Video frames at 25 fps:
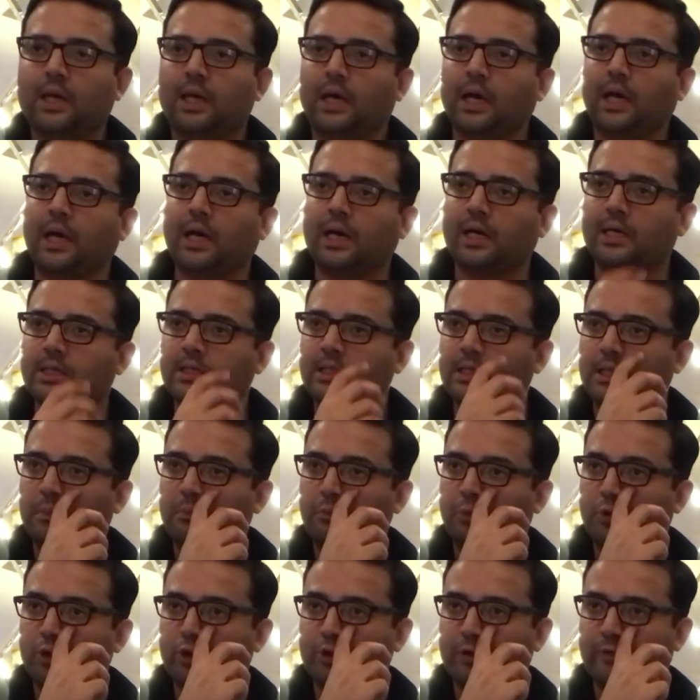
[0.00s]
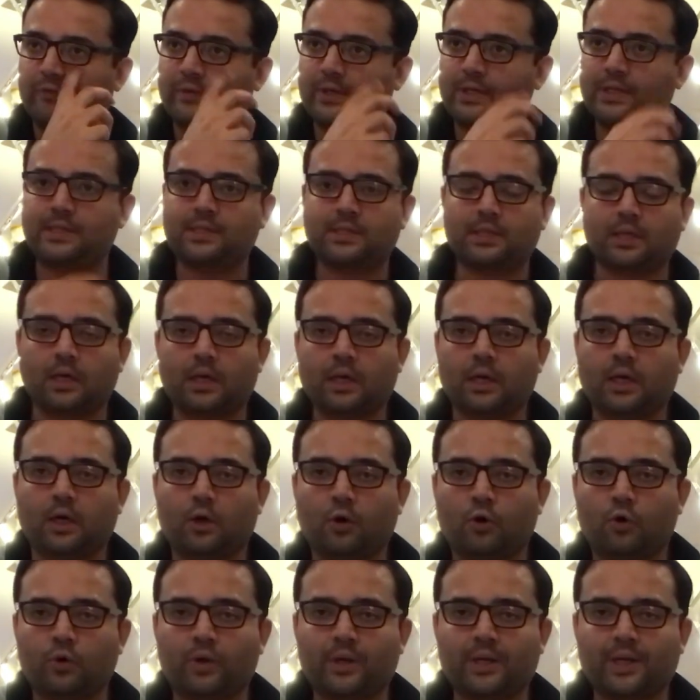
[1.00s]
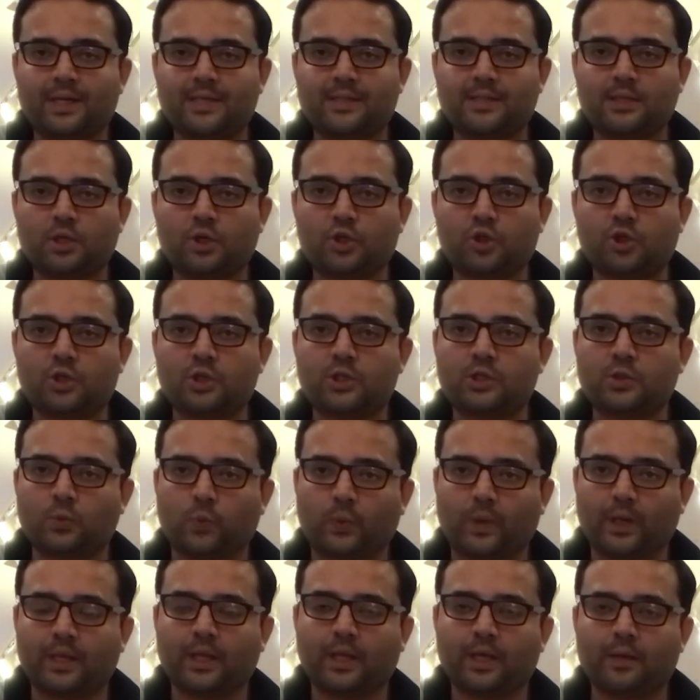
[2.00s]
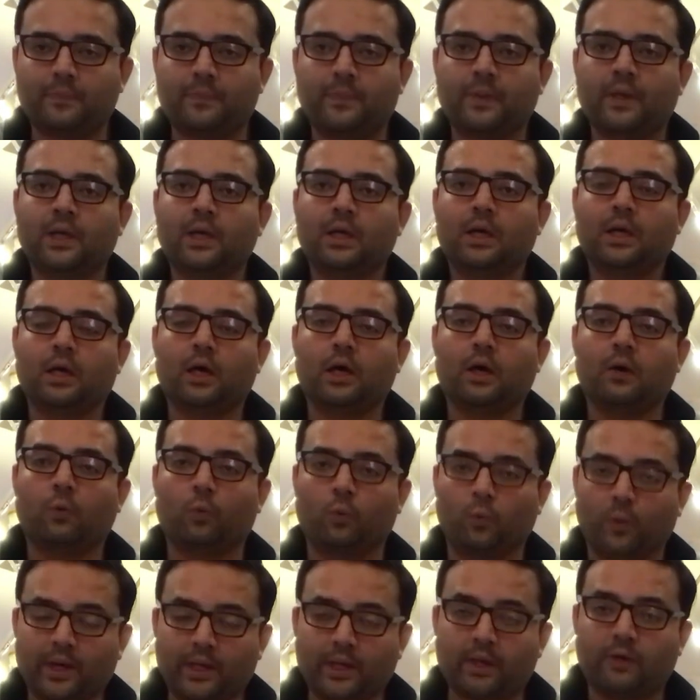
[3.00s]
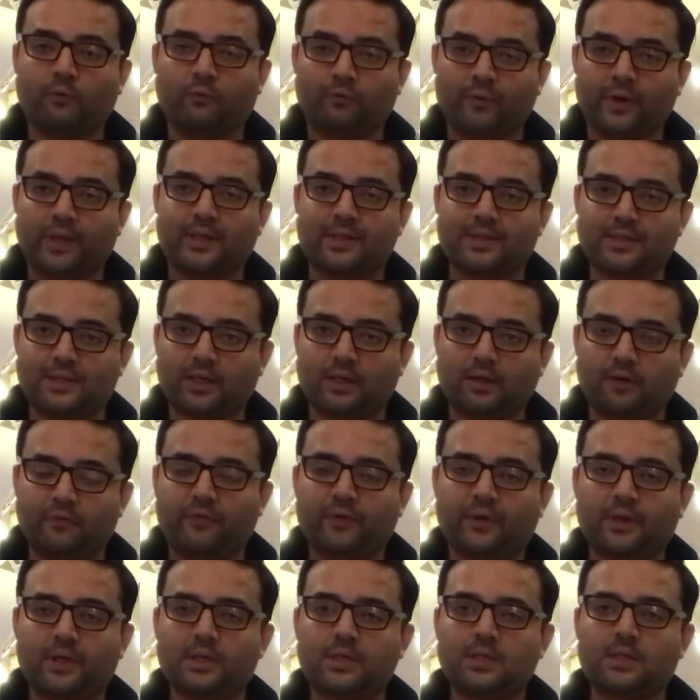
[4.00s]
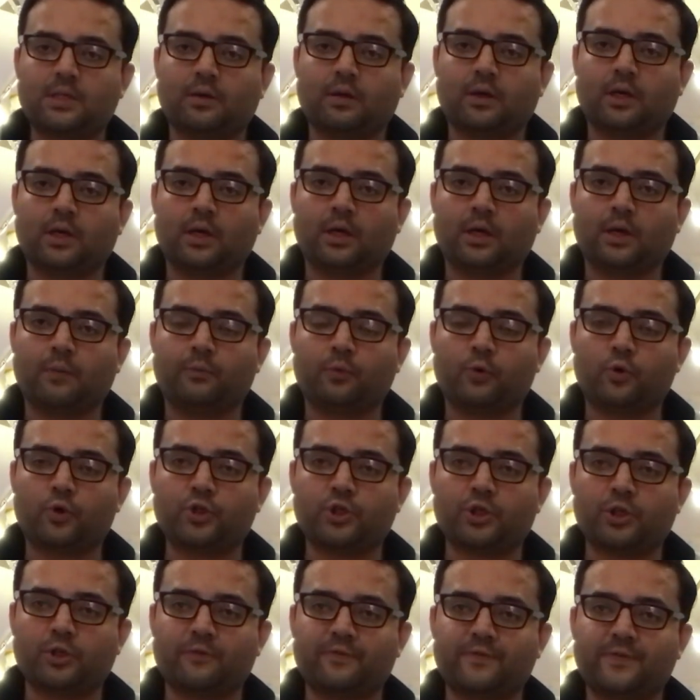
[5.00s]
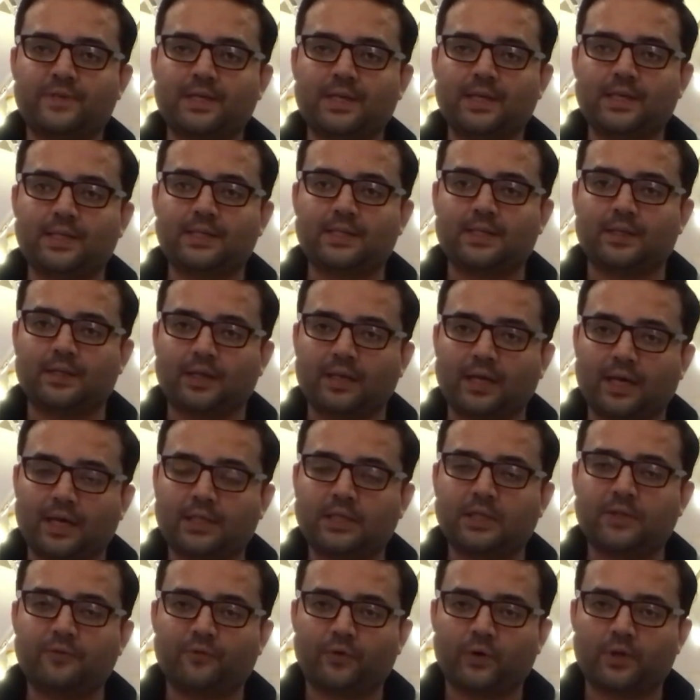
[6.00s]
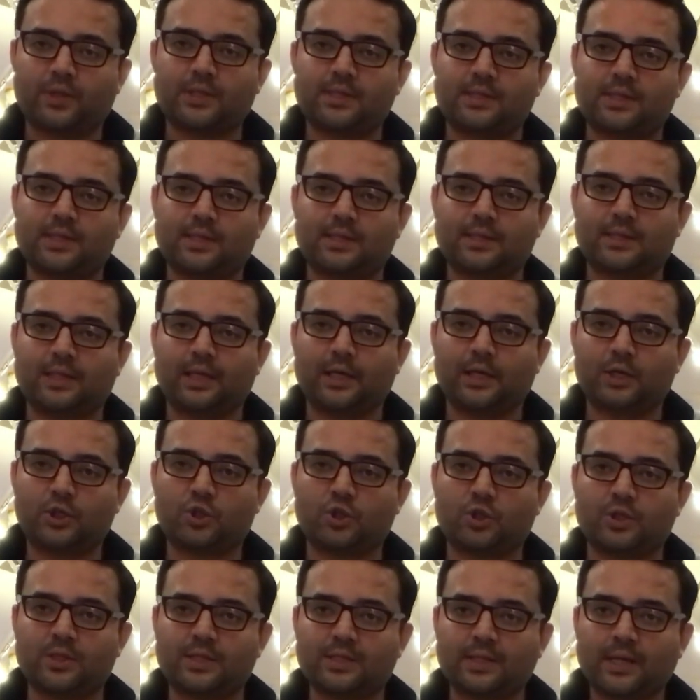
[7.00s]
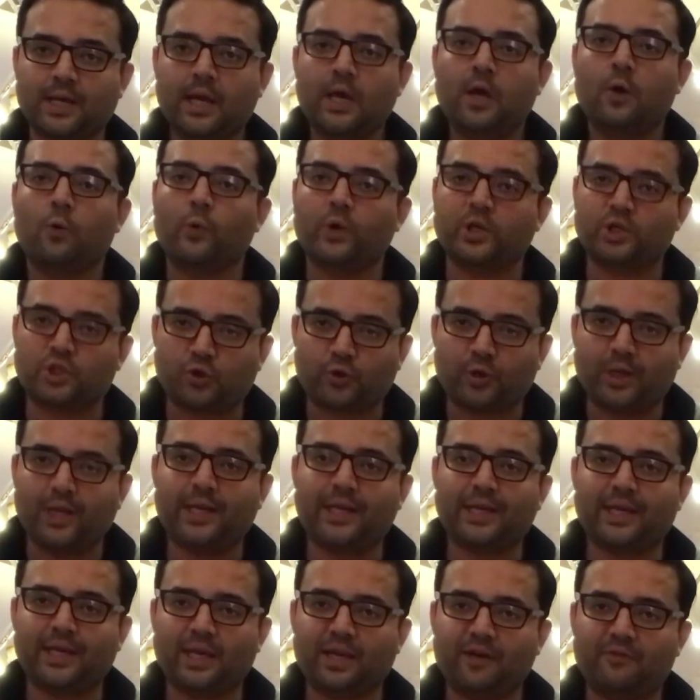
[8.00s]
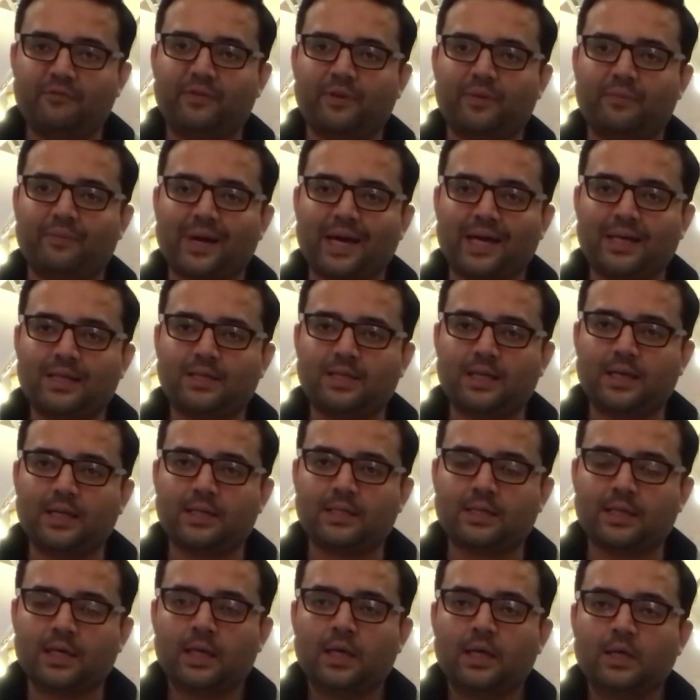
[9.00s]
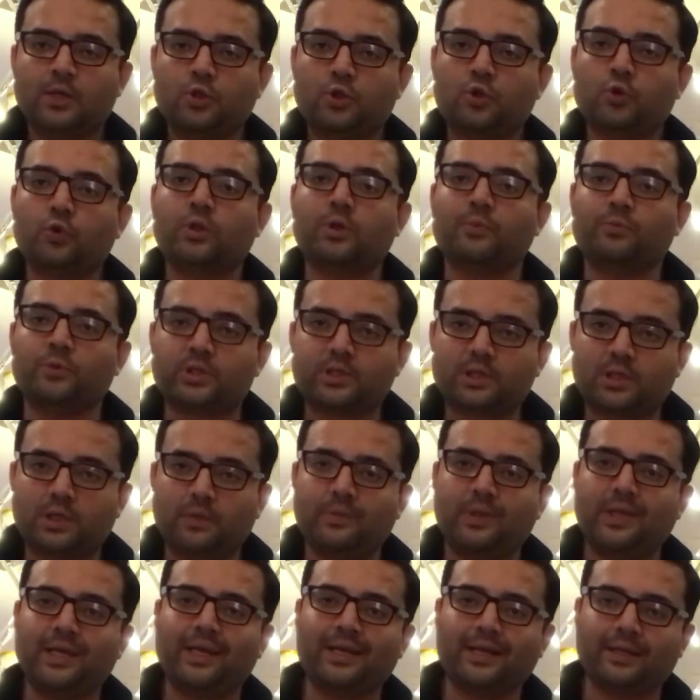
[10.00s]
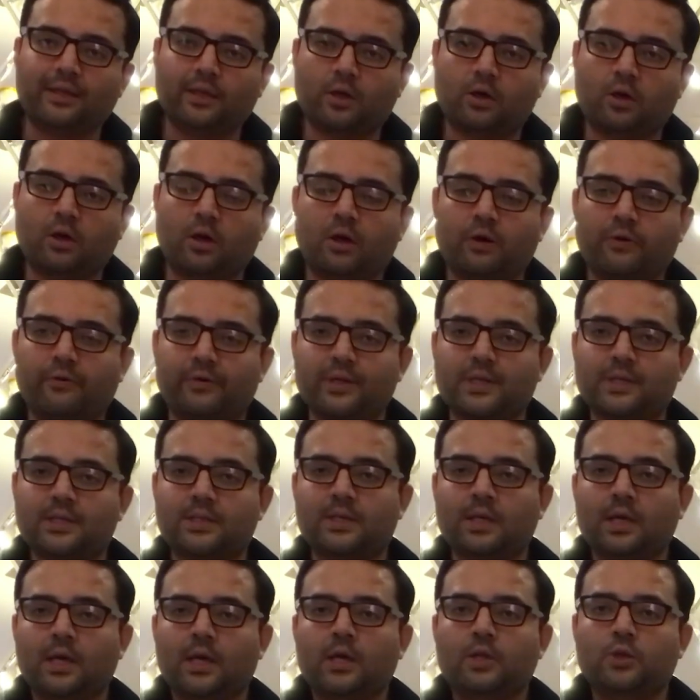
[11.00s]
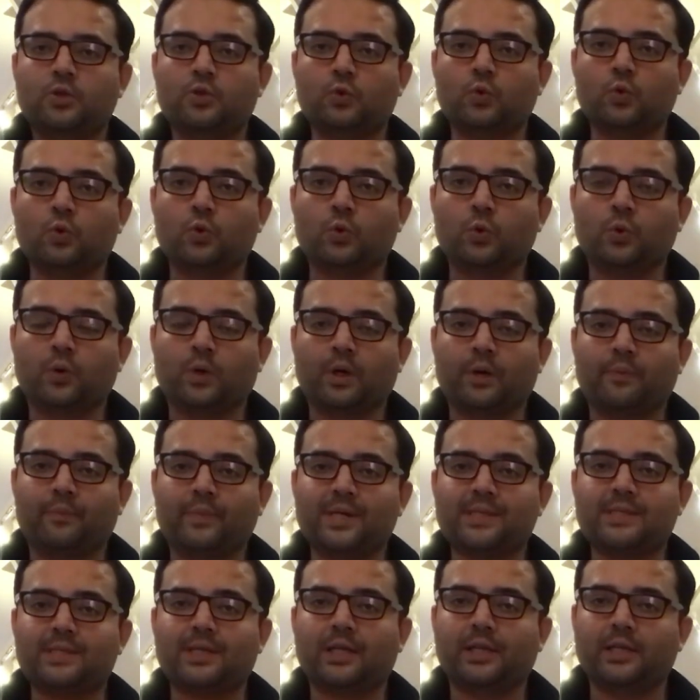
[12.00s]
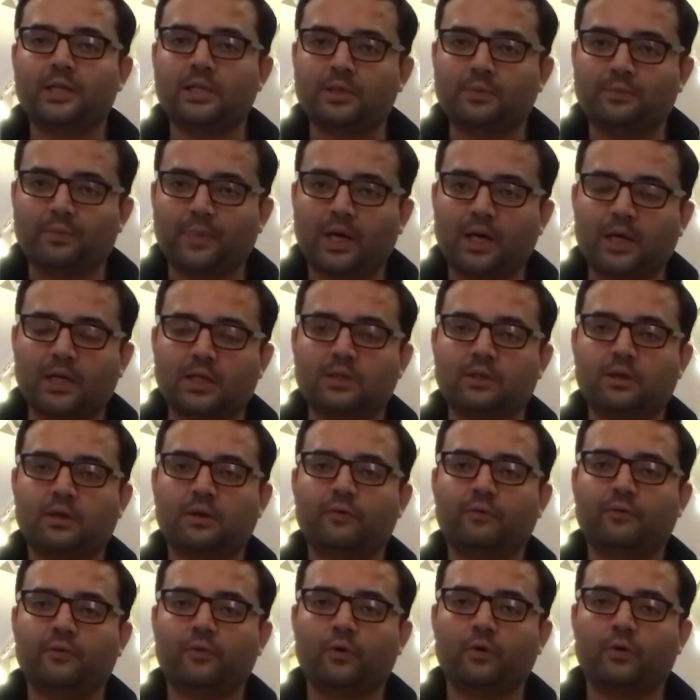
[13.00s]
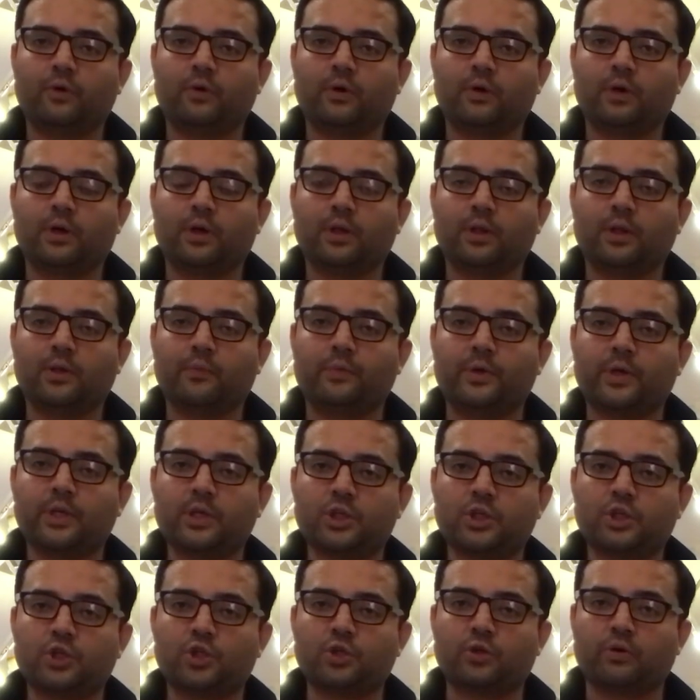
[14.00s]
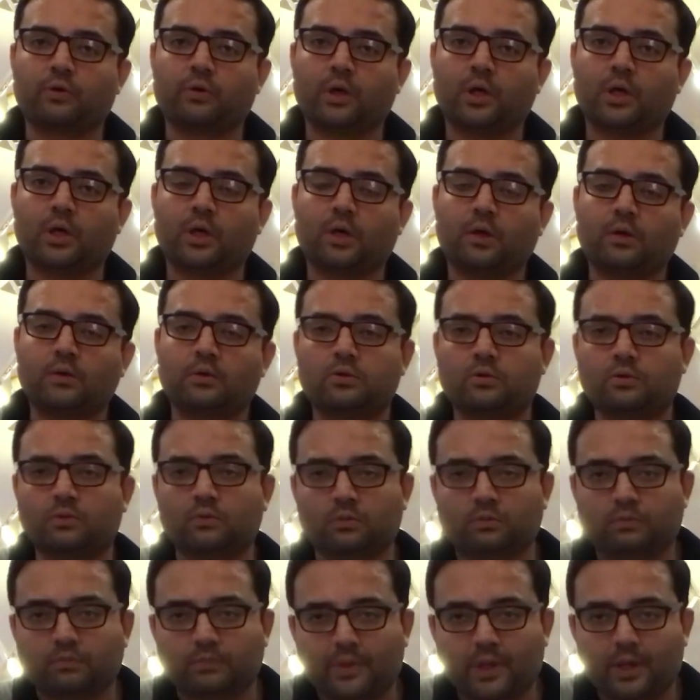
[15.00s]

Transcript: and both of these organizations won a significant portion of seats in the 1946 elections, which really gave the mandate to the Muslim League and the Congress to basically demand for the British to